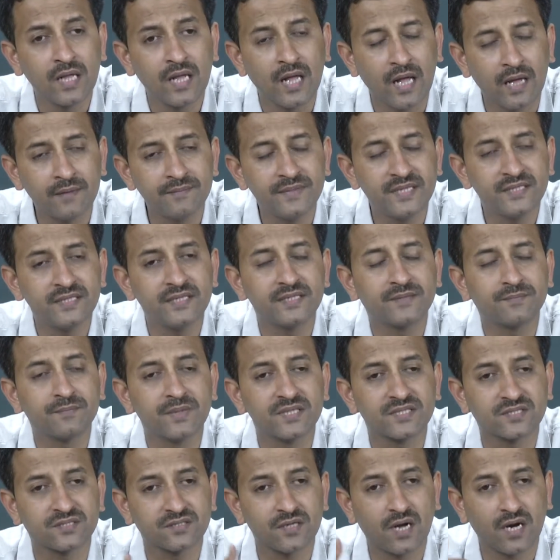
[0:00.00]
It
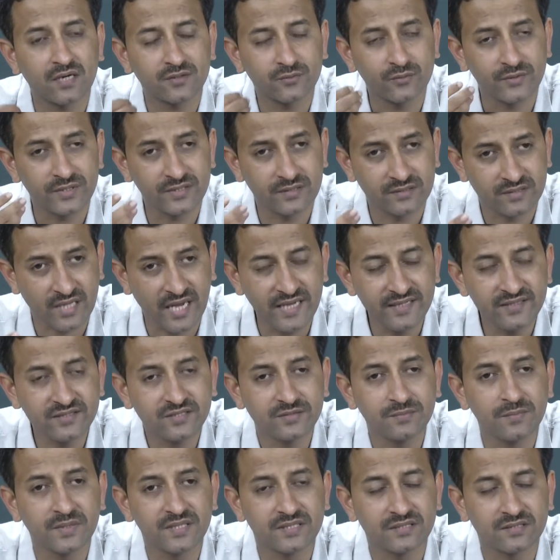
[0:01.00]
must start with,
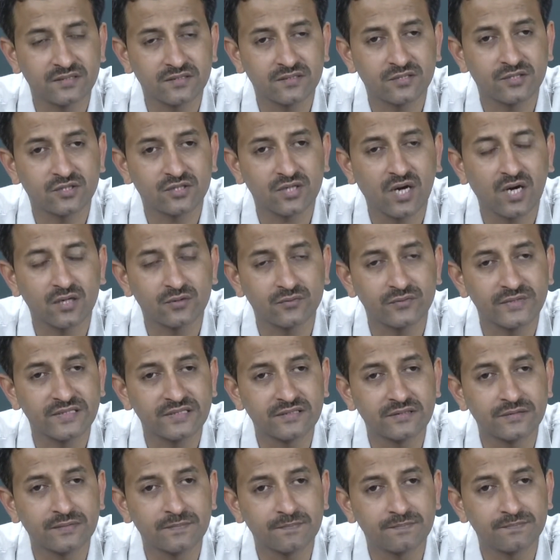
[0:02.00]
science must start
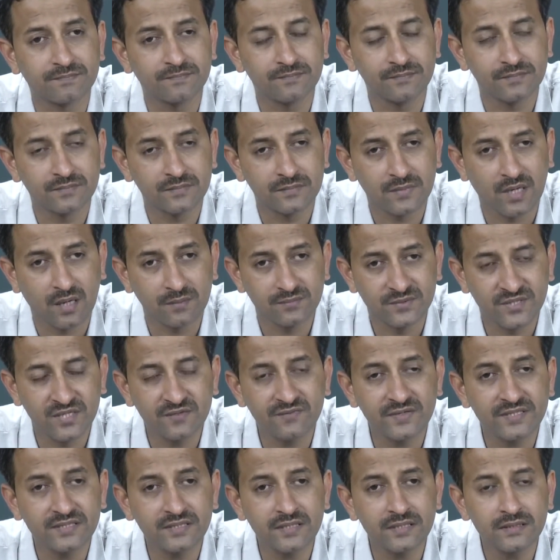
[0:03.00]
with
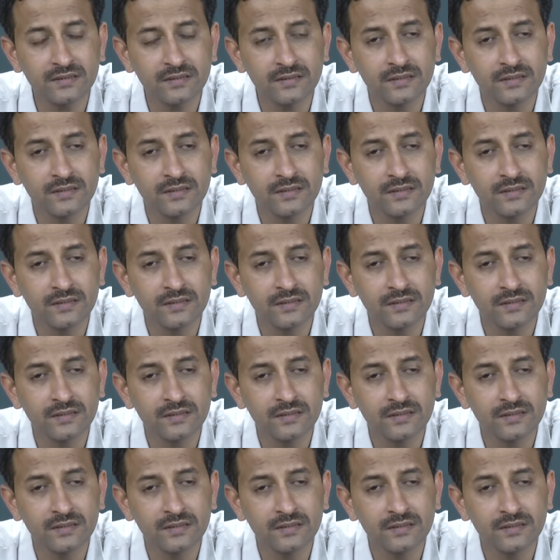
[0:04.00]
observation,